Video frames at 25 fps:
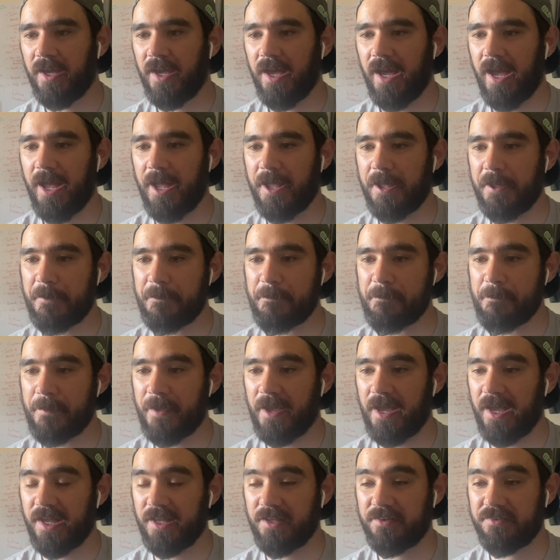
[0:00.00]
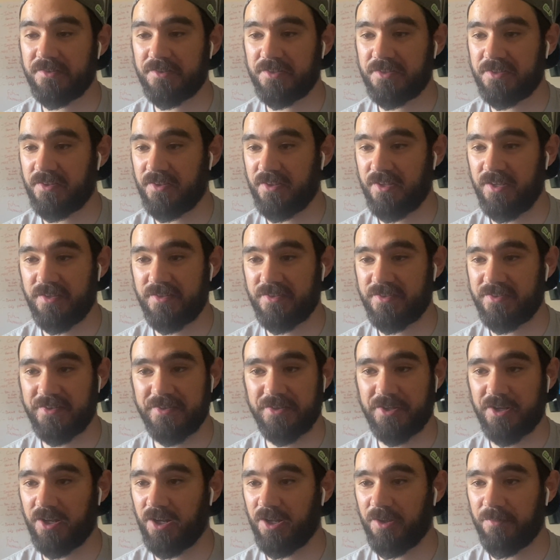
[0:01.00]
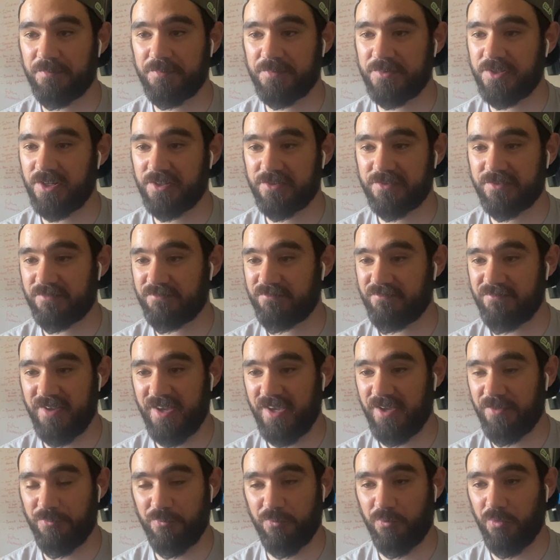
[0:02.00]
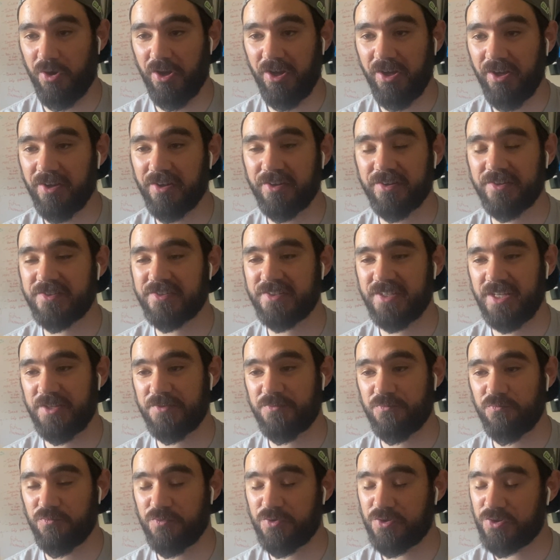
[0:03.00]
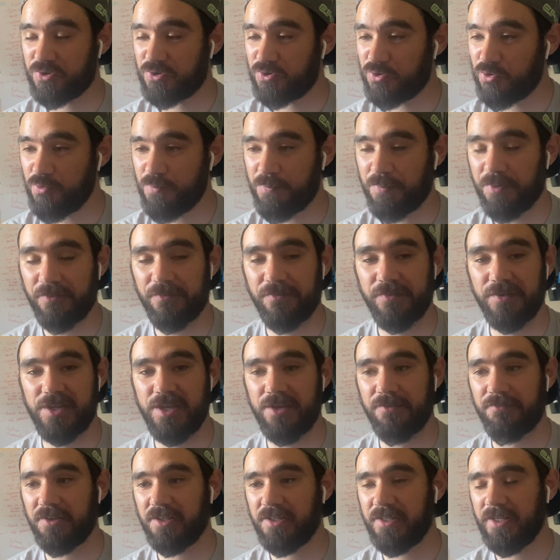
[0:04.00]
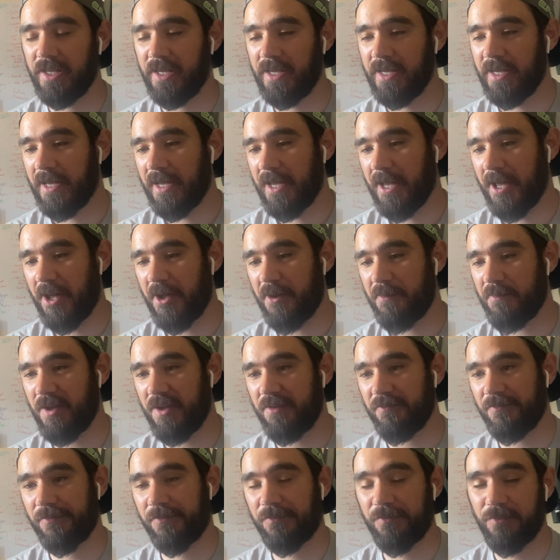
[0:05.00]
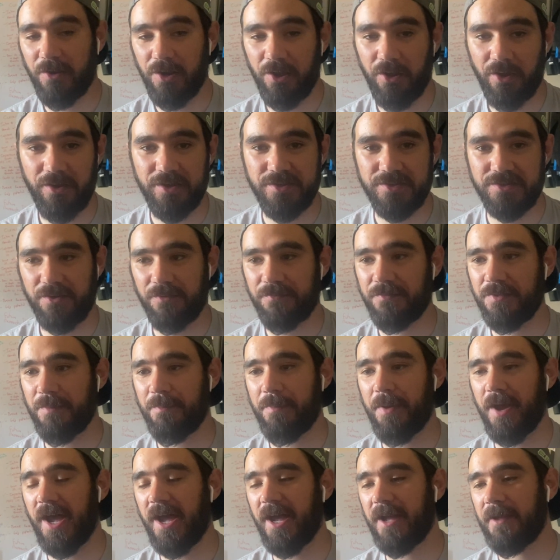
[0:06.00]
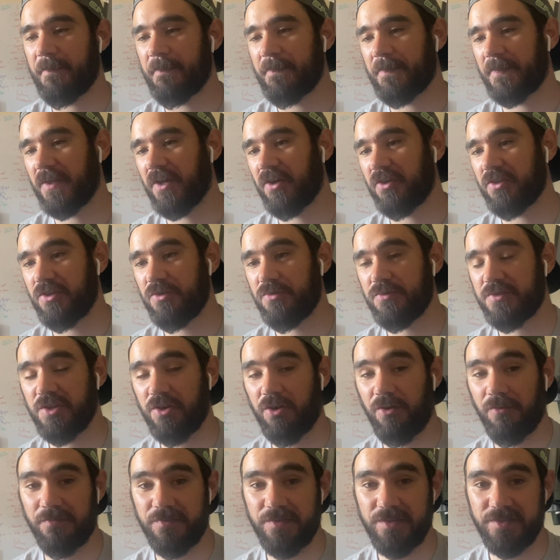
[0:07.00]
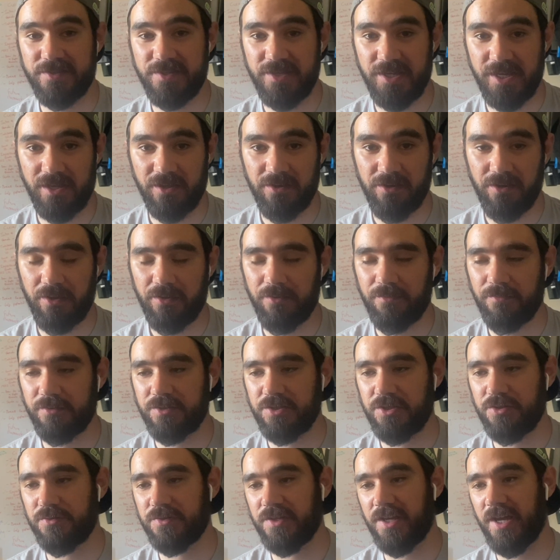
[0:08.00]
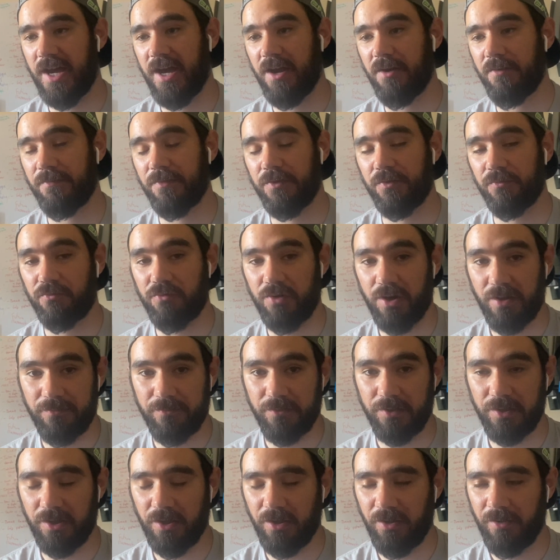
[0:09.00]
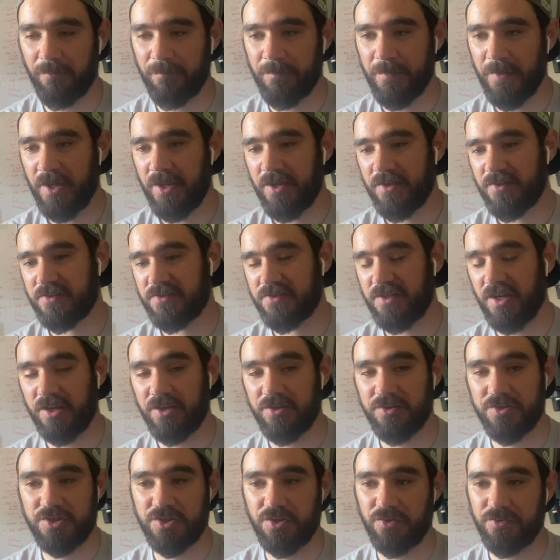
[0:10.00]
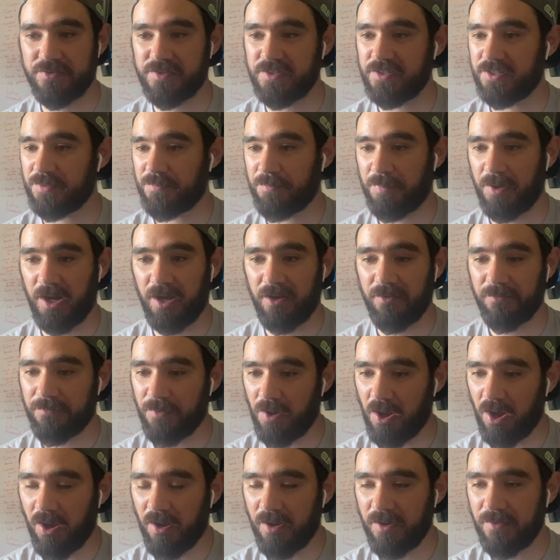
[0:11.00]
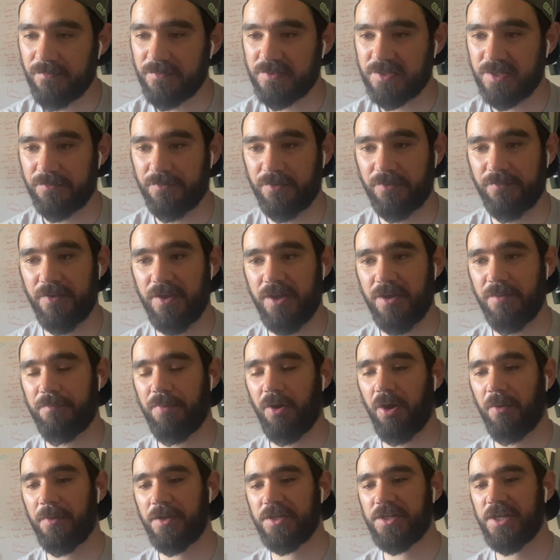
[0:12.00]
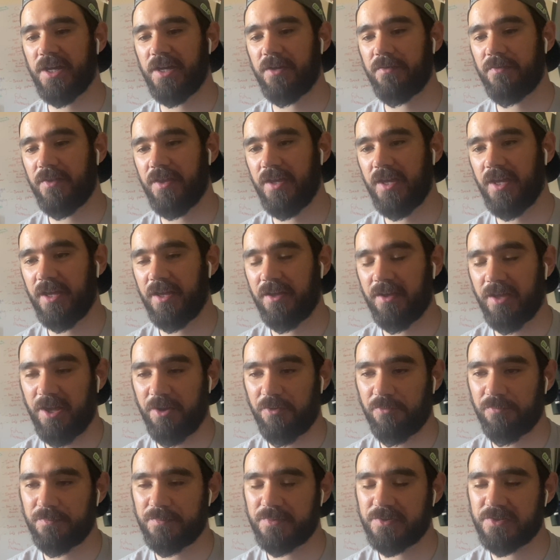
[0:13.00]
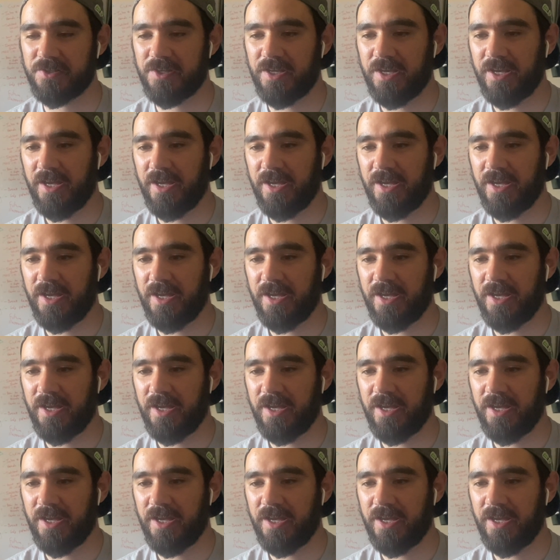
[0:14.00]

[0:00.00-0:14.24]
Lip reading: And this club just, it works. It's super forgiving. It flies off the bat. I use it off the tee a lot. I use it out of the rough a lot. Second shots into par fives, if I've hit a bomber down there, helps.